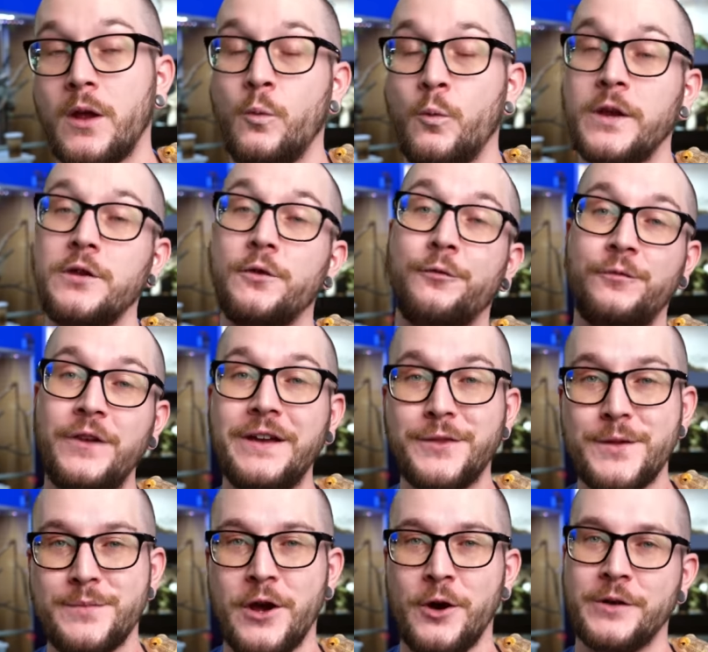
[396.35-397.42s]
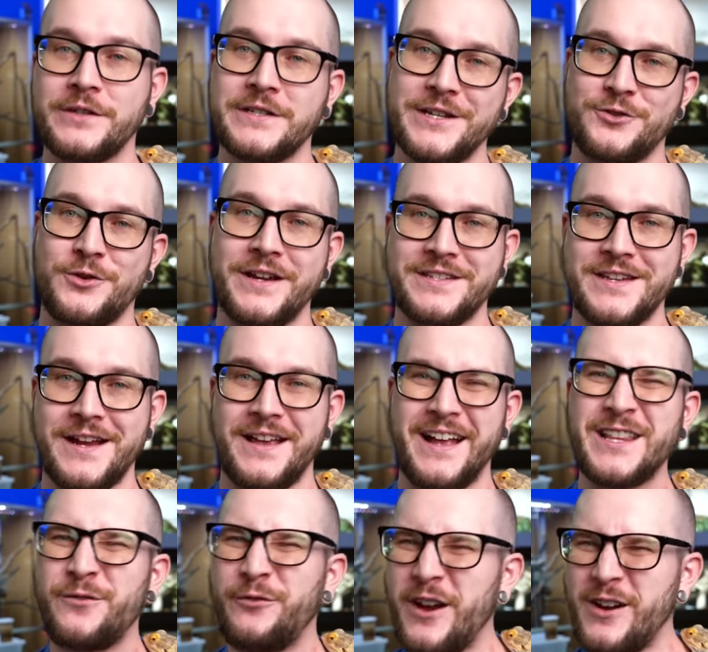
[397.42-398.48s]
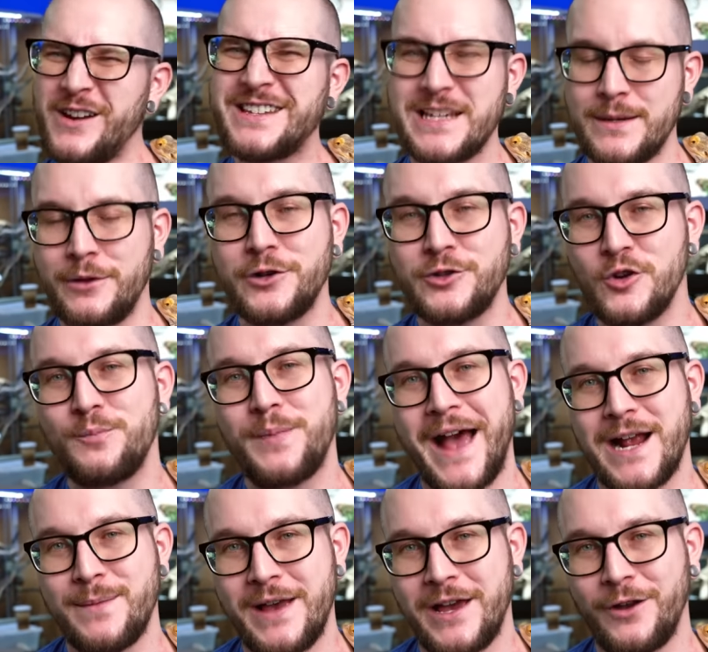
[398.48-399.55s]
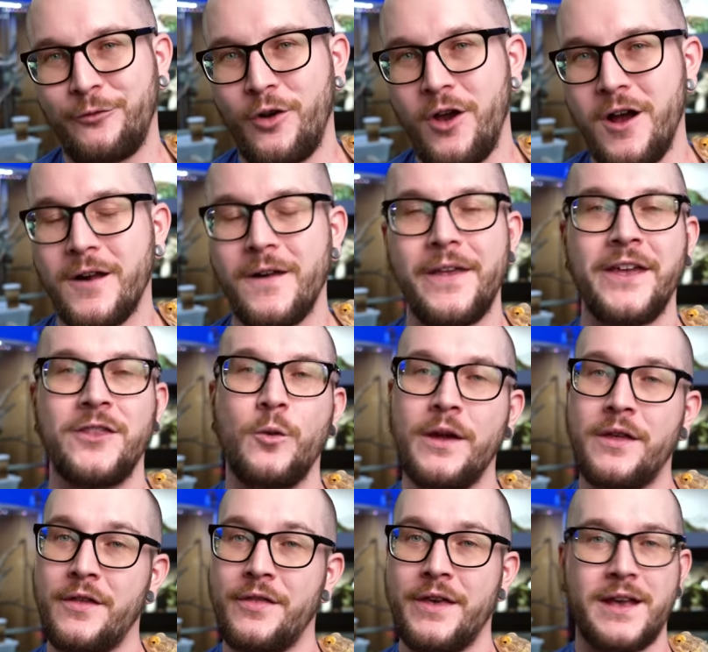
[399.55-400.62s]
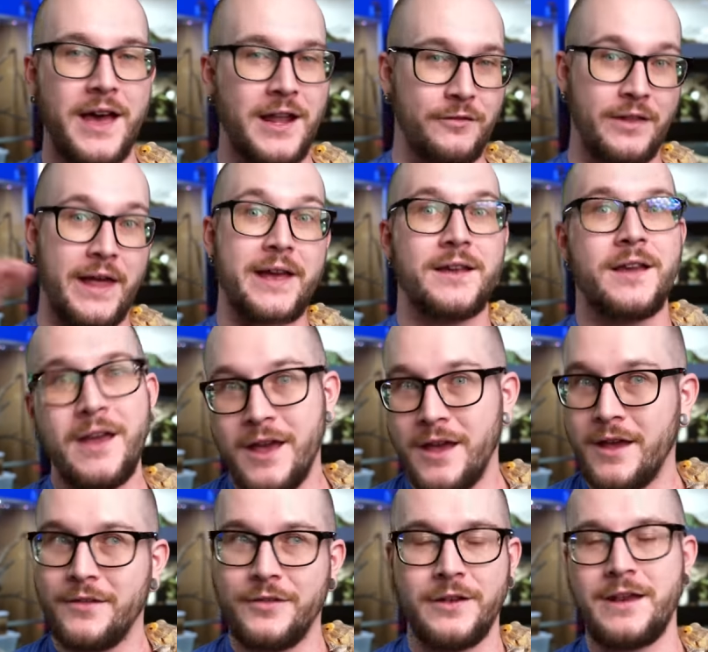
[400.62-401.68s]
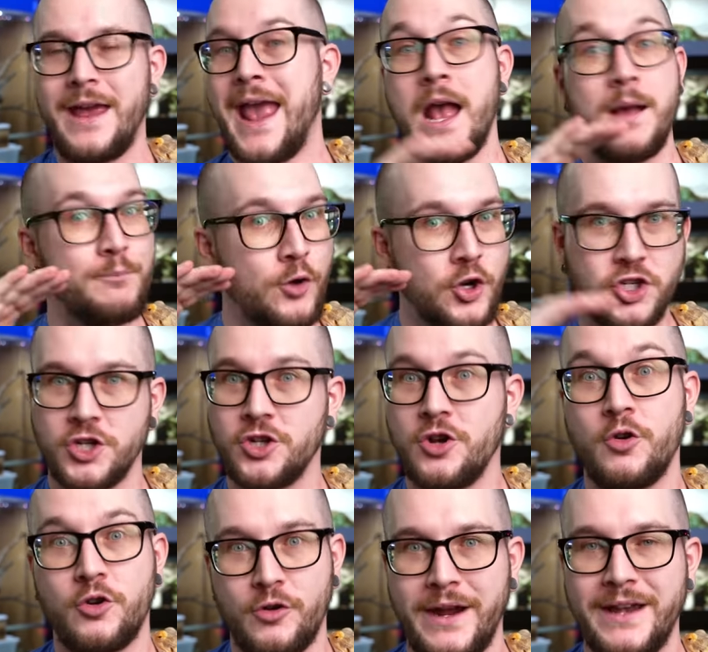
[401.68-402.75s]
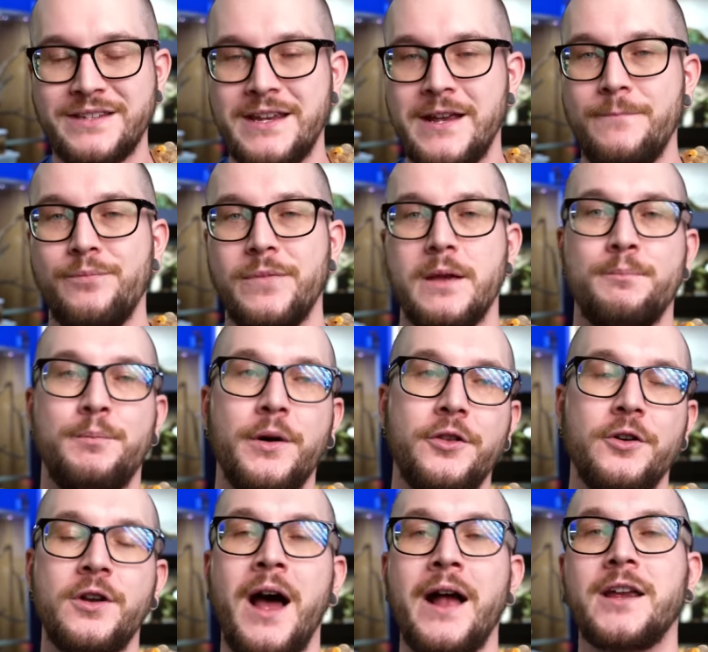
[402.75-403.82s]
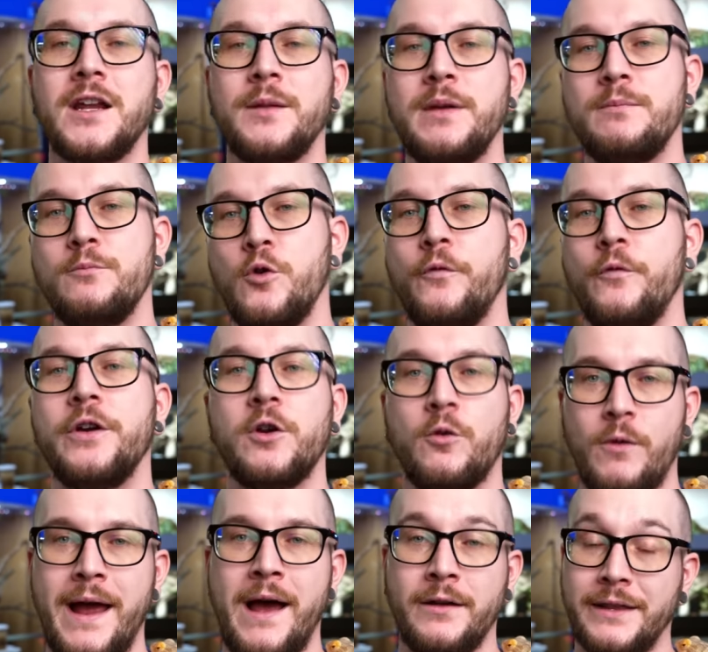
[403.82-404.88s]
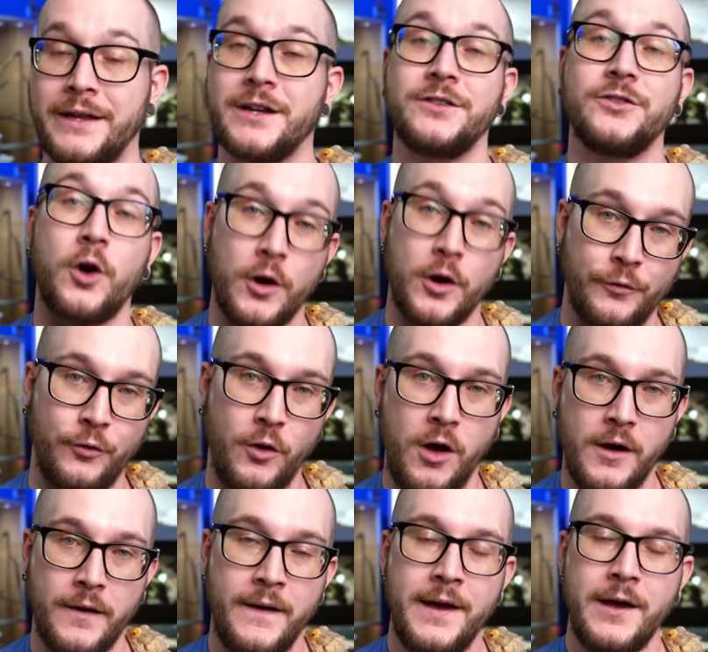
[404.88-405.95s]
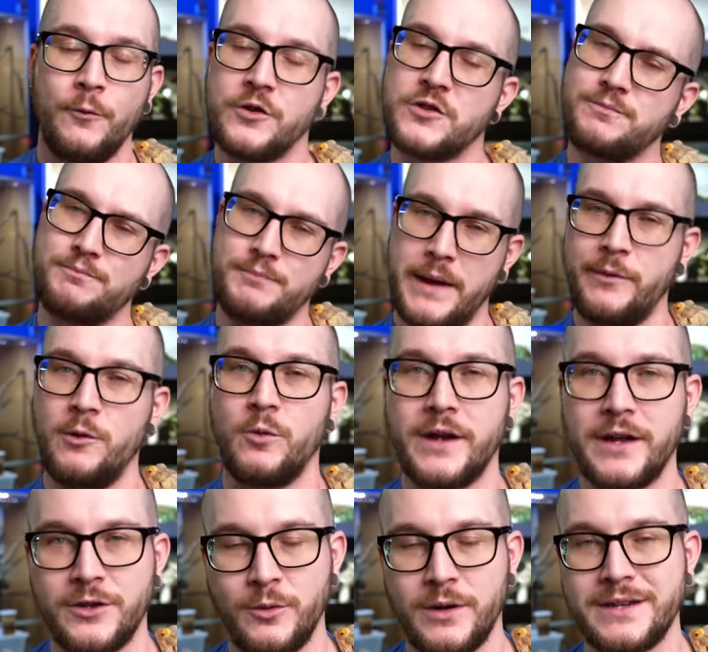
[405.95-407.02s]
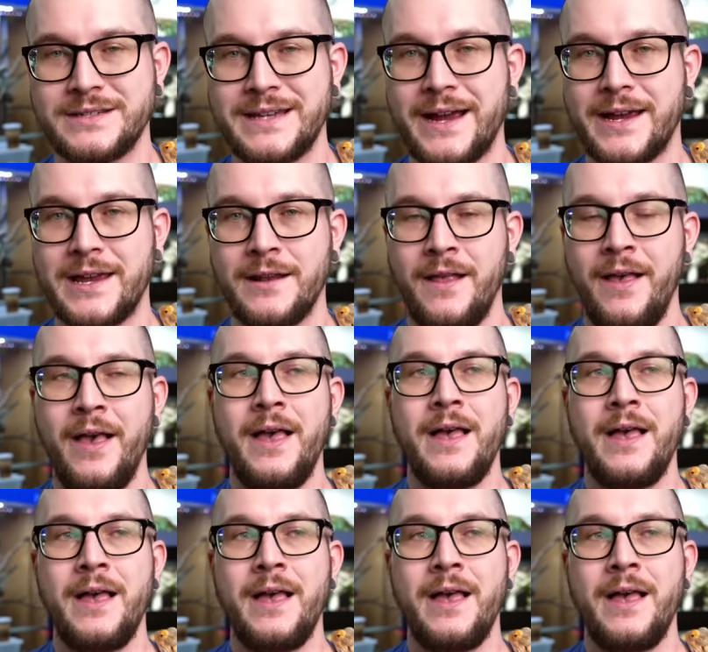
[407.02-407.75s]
When you feed them though, it's interesting. It's very similar to a Pac-Man frog in the way that they kind of like, they ambush and go crazy, but they're not going to be moving around like a dart frog, which maybe we'll get to in a second.